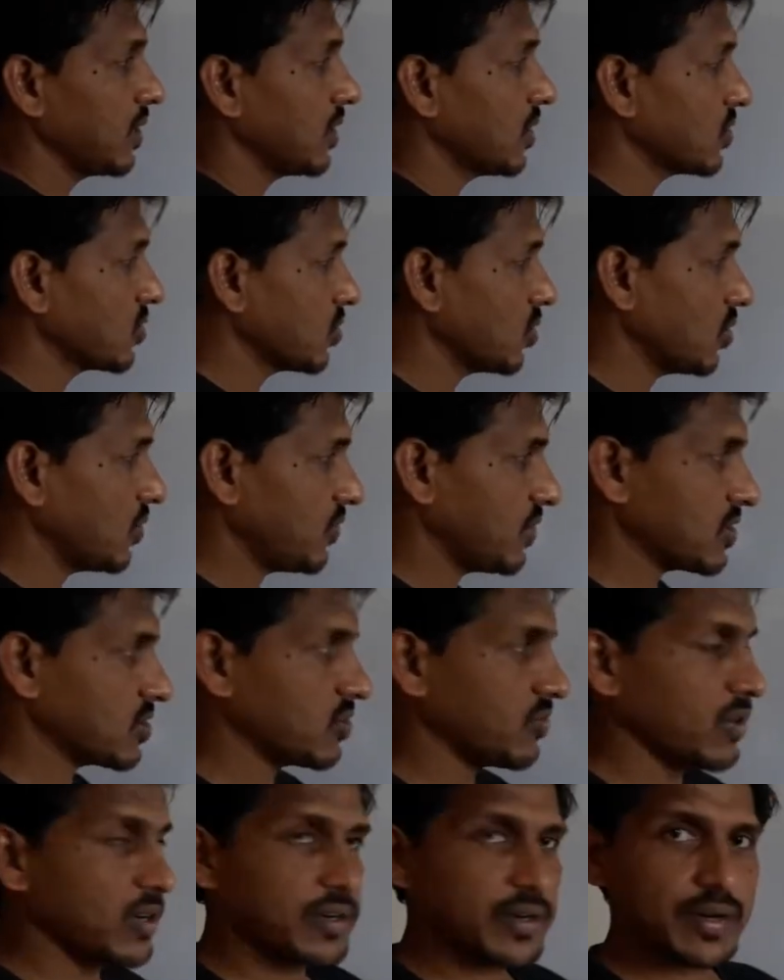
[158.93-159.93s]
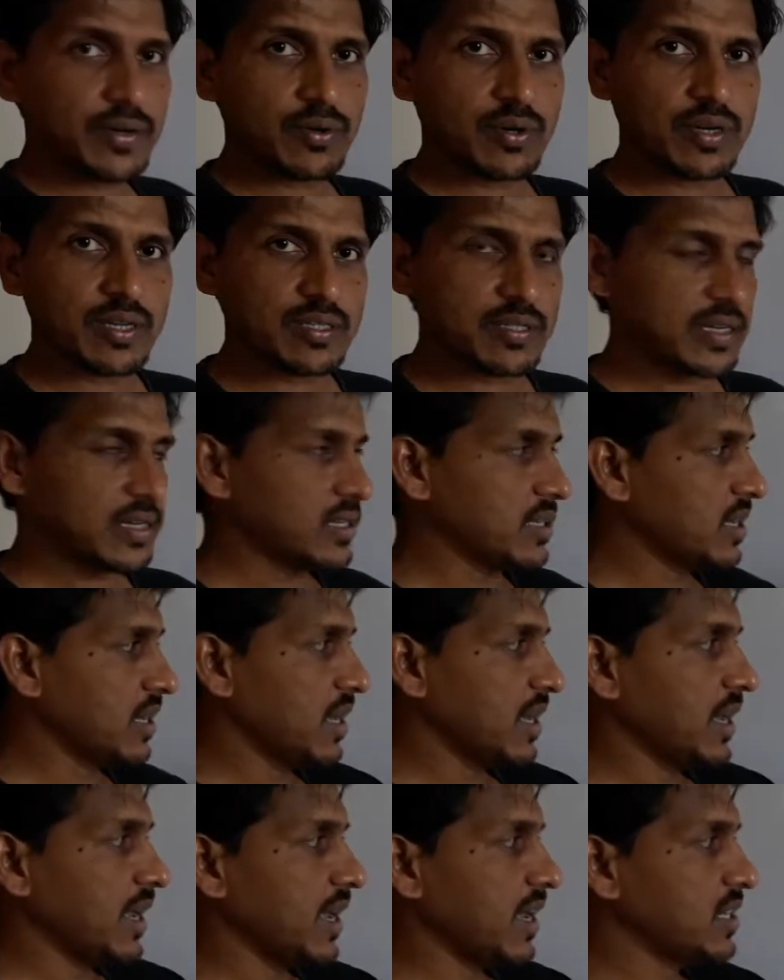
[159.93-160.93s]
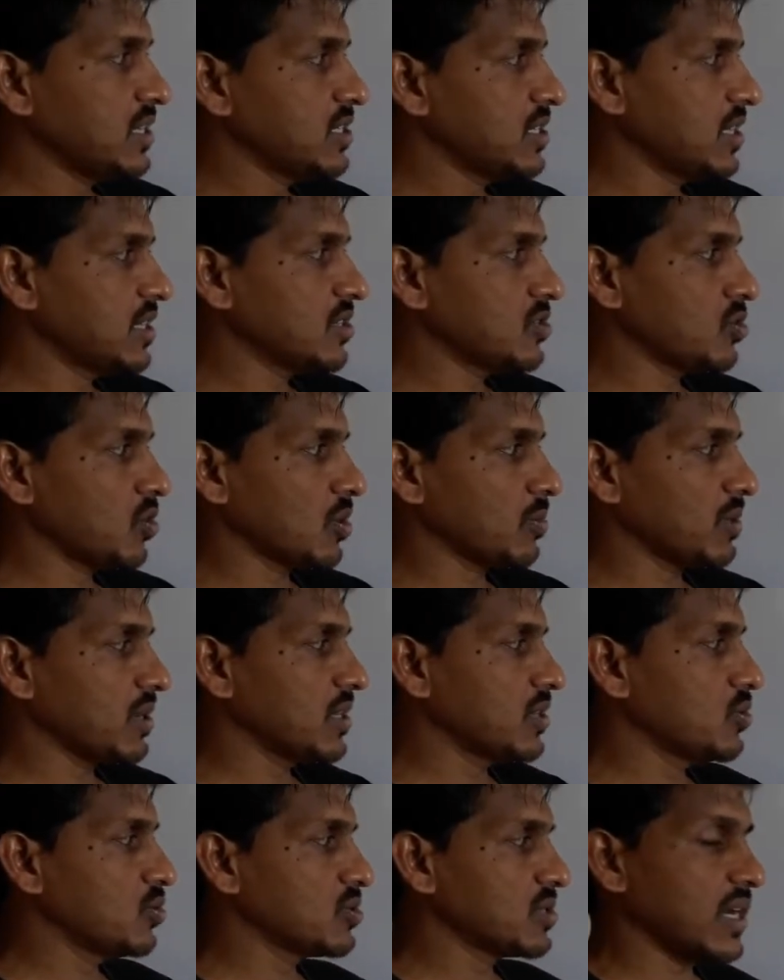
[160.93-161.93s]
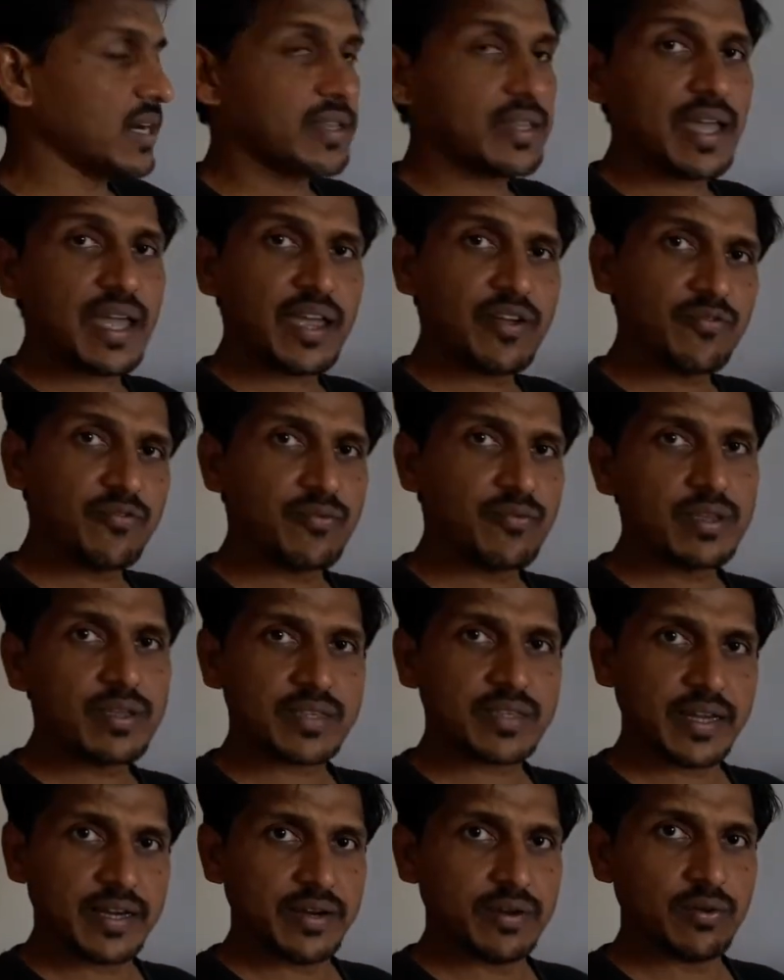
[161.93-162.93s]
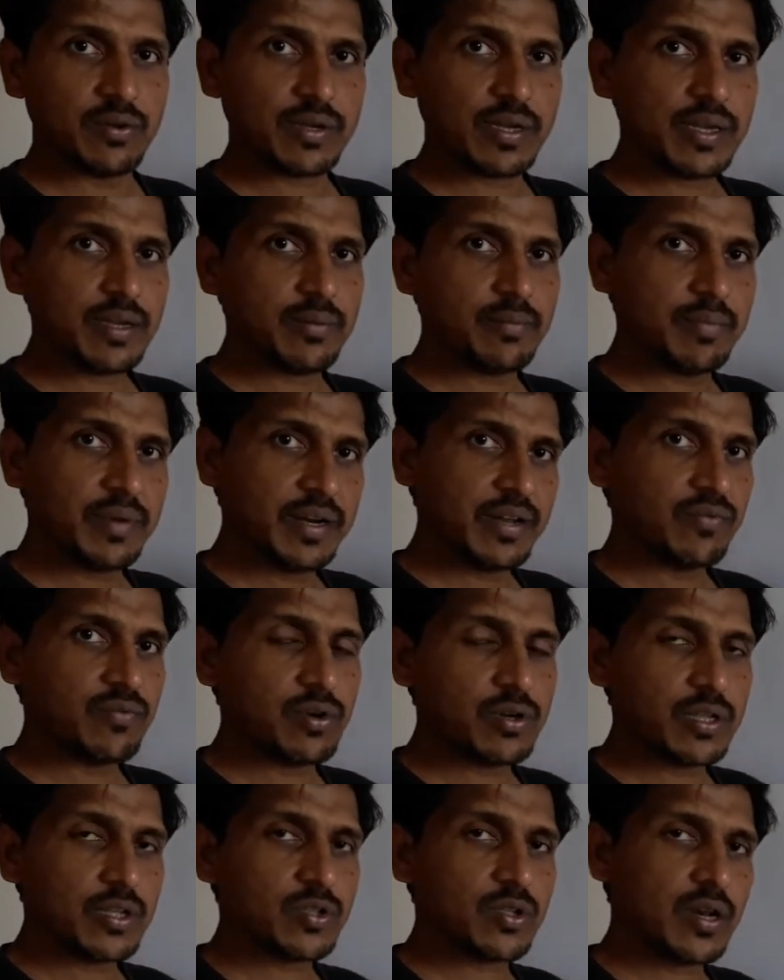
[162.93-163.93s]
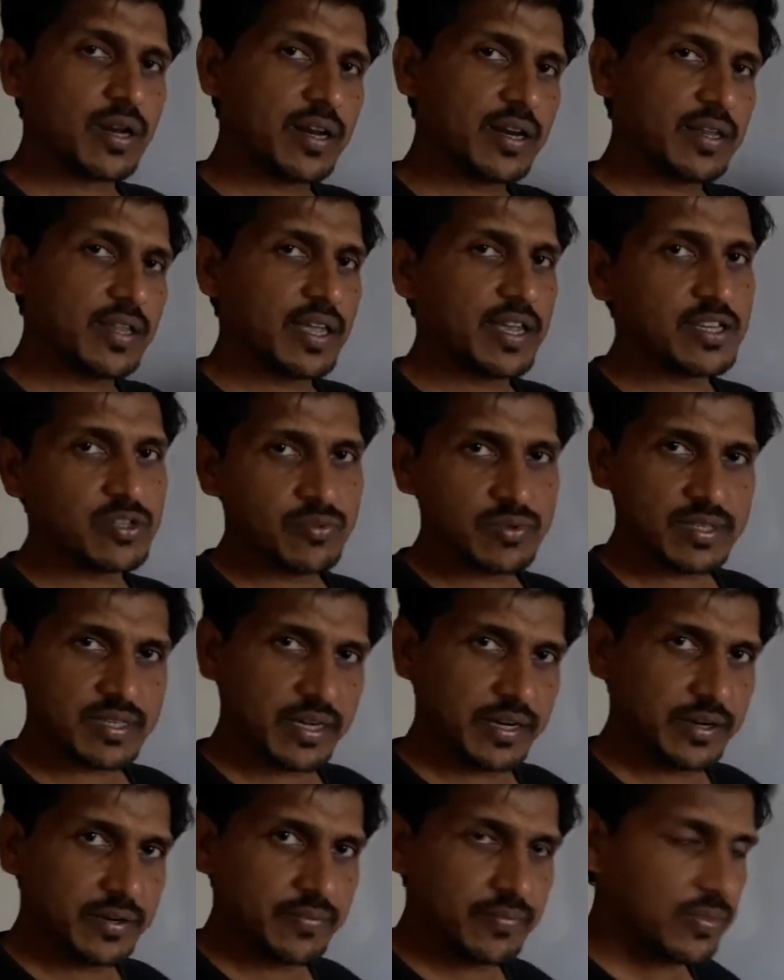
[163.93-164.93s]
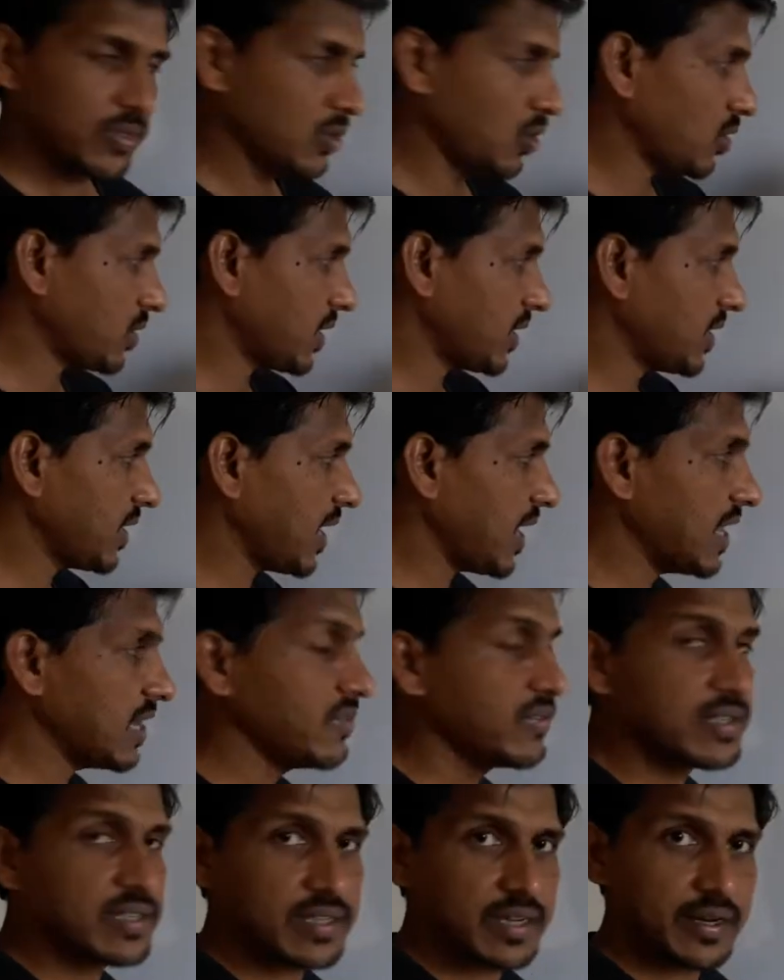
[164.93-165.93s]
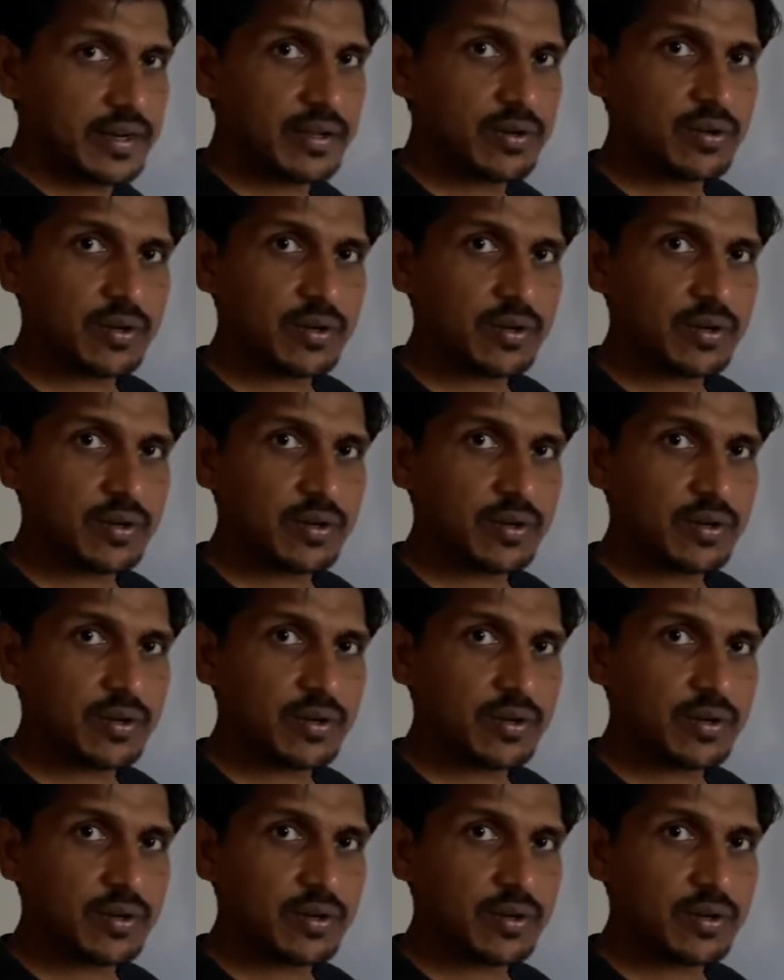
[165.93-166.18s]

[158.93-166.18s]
So first of all, try to understand, NGR is normally used at the MV side. Okay, medium voltage, or at the HV side, not at the LV side.